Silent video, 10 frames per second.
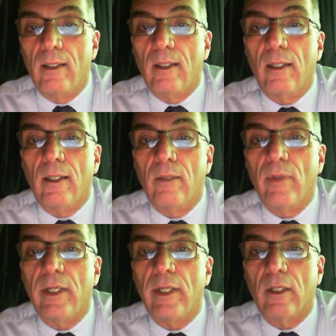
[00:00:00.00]
Uh, where
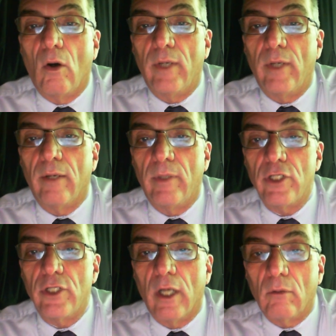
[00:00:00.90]
you go? Oh, there. Where'd
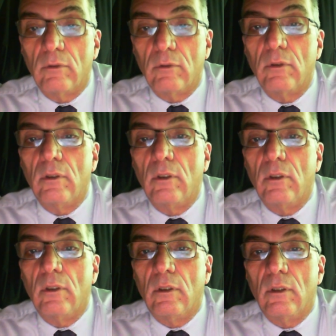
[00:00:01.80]
you go?
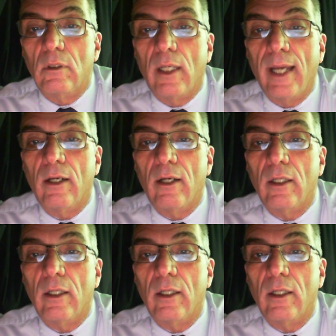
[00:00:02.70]
Hang on.